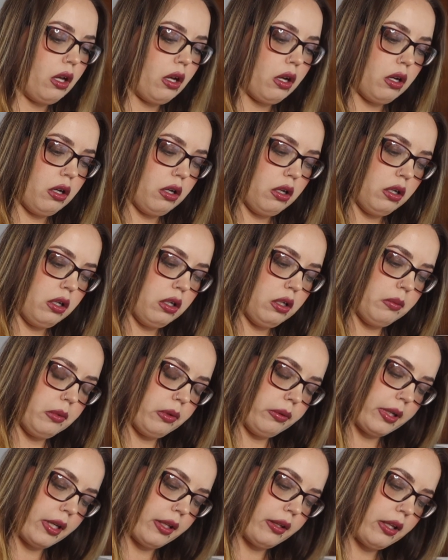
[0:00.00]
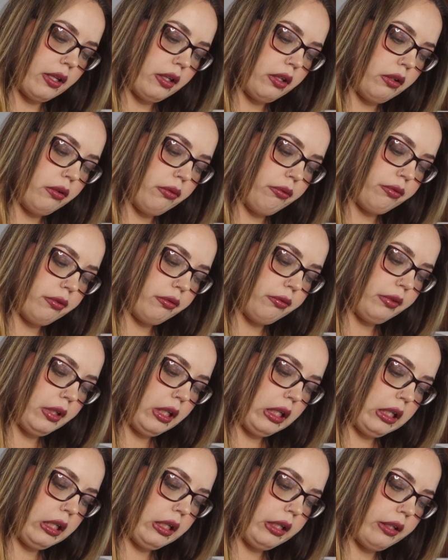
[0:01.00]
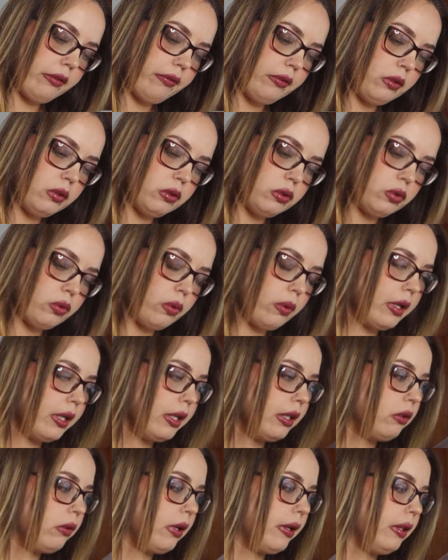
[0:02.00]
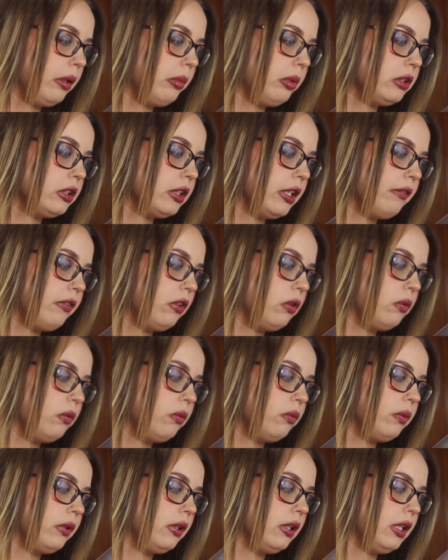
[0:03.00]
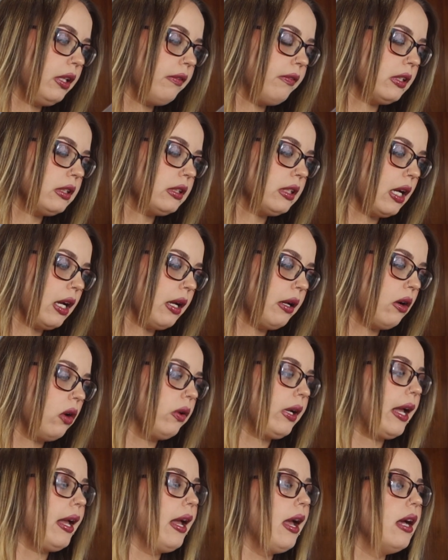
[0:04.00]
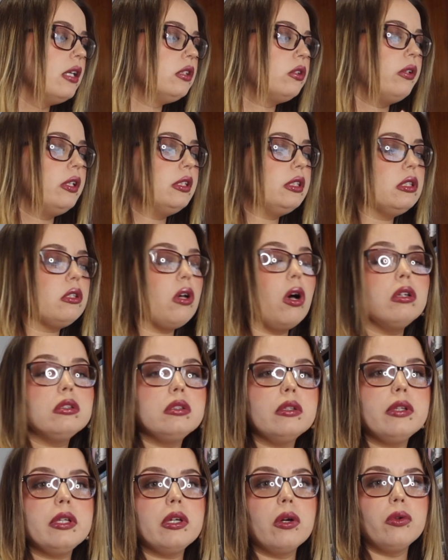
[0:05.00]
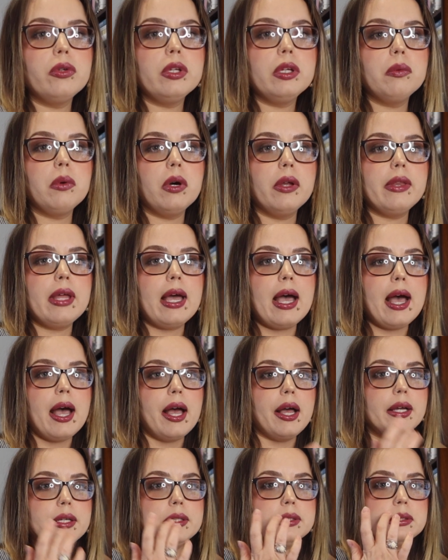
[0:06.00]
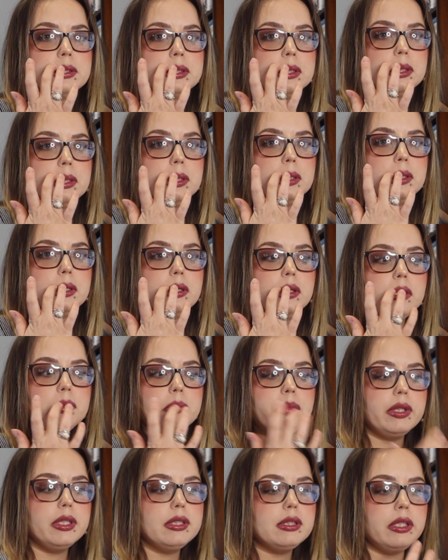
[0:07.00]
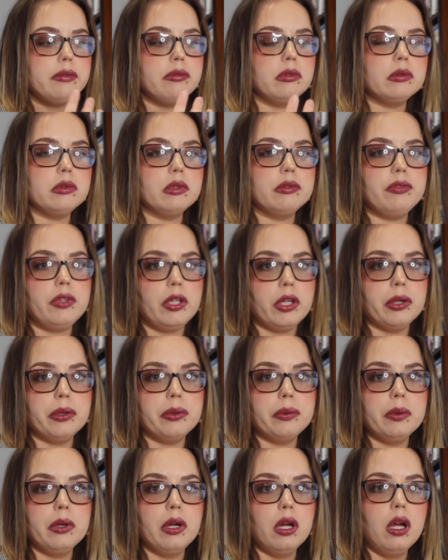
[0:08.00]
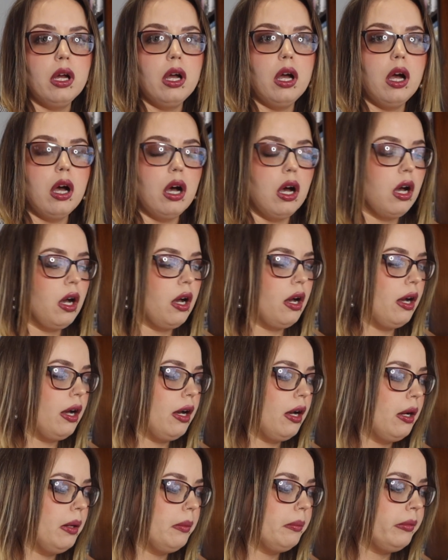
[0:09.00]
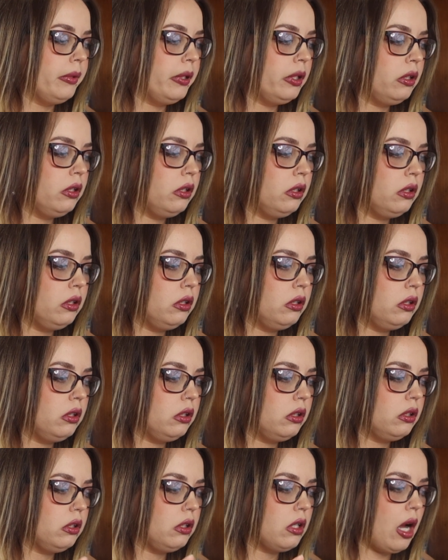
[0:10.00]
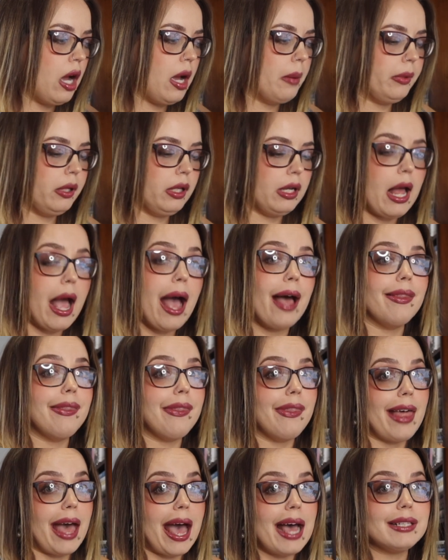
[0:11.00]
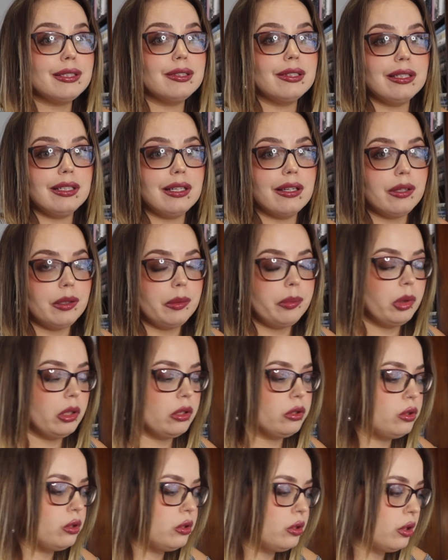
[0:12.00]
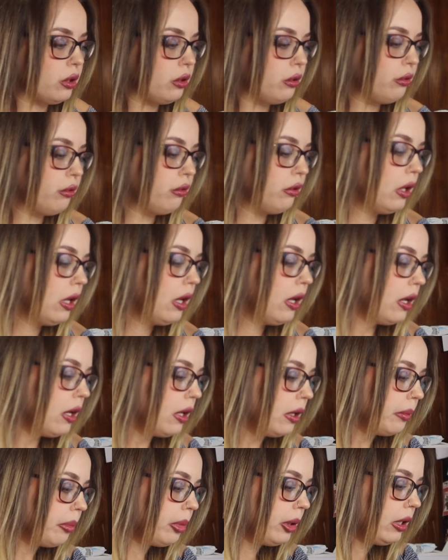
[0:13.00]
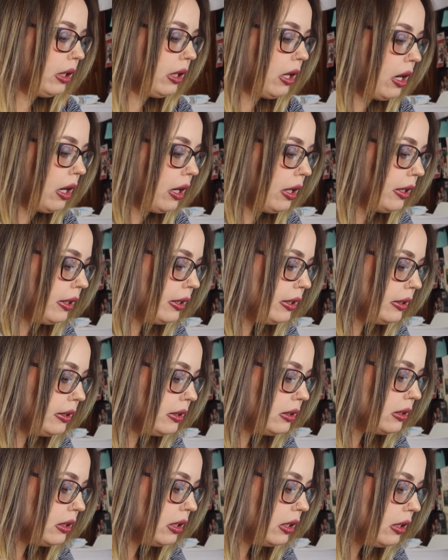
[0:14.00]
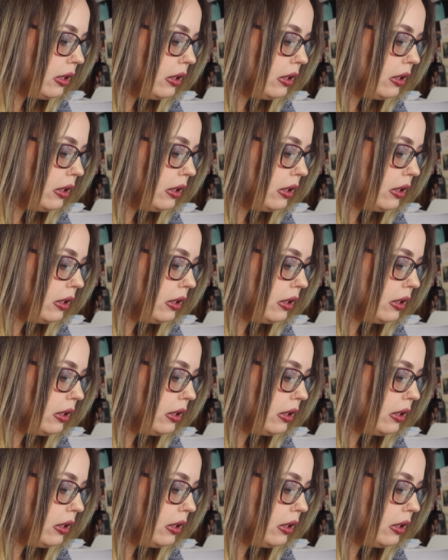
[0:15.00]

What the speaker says: Okay, thank you for reading. If you enjoyed, greatly appreciate if you would leave the time. Okay, so this is also the only one that has, please leave a review. I'm gonna add that to the other books too, because